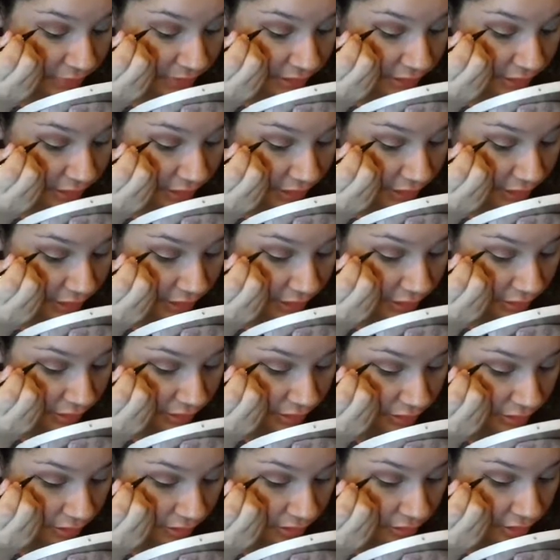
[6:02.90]
Day,
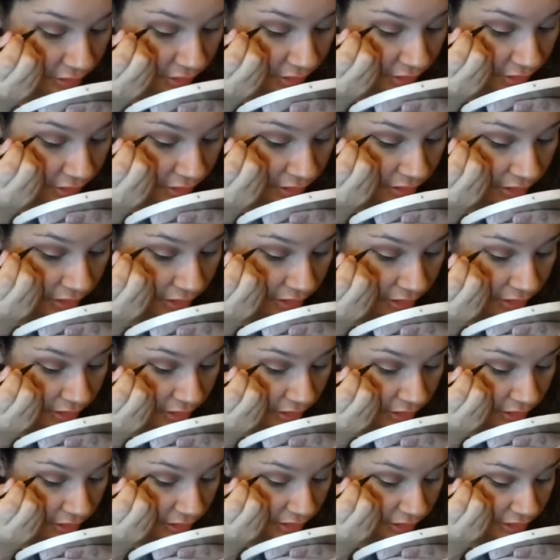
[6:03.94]

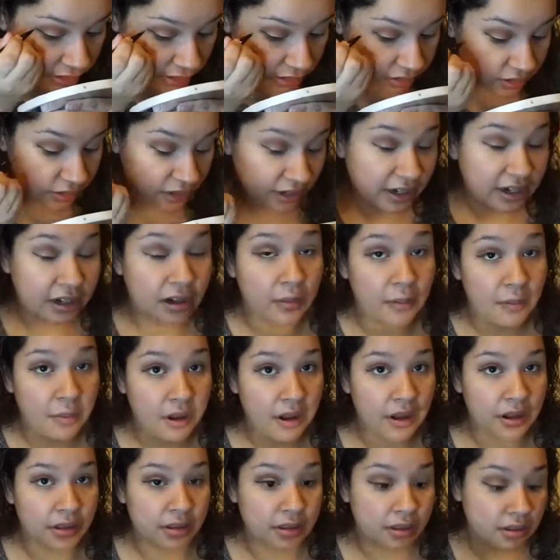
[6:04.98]
and that's until like in a
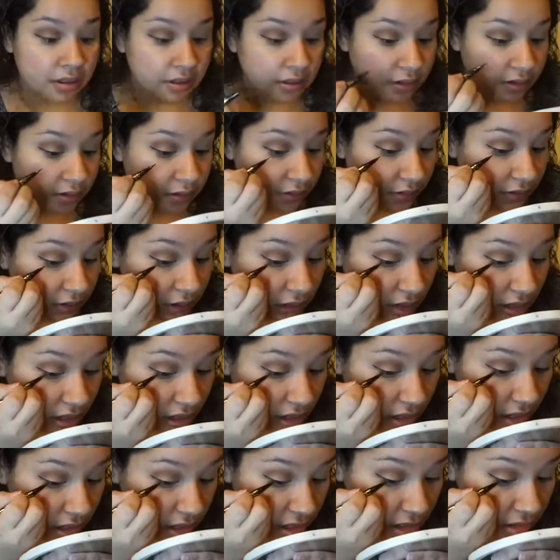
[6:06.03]
month. So
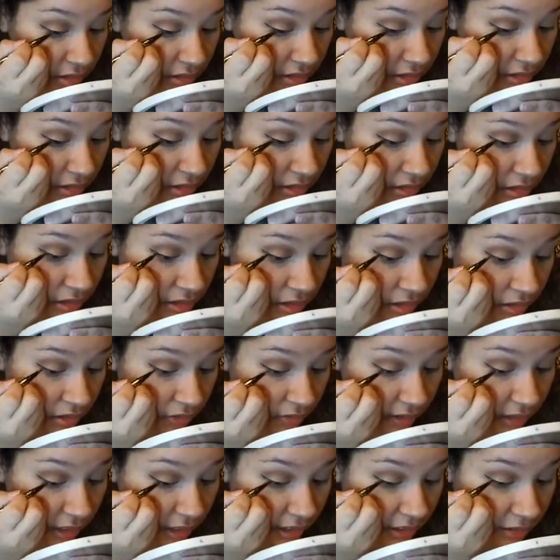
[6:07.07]
I was like, no,
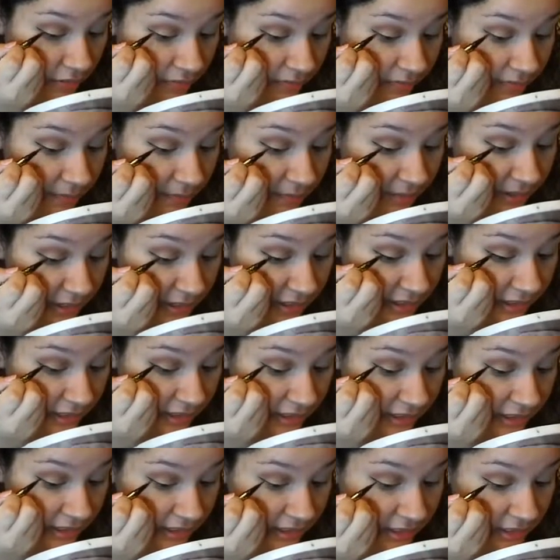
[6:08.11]
I know a place that
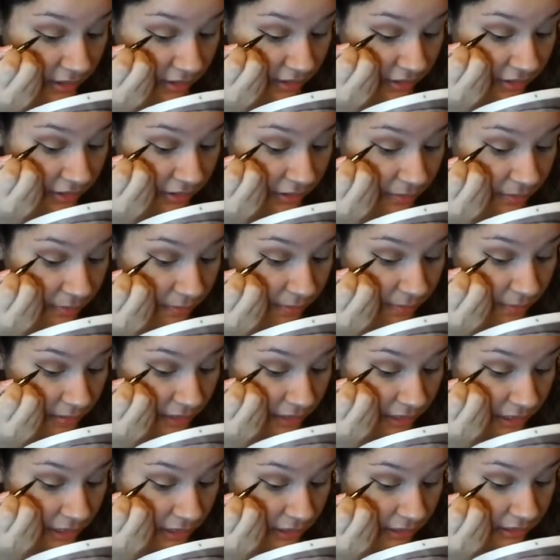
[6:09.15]
they sell them,
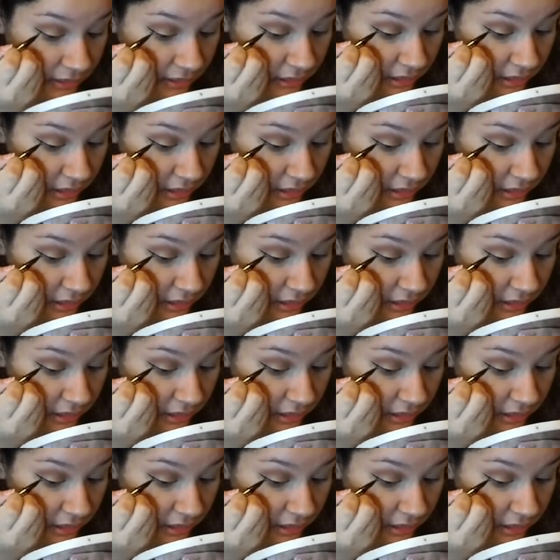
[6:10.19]
but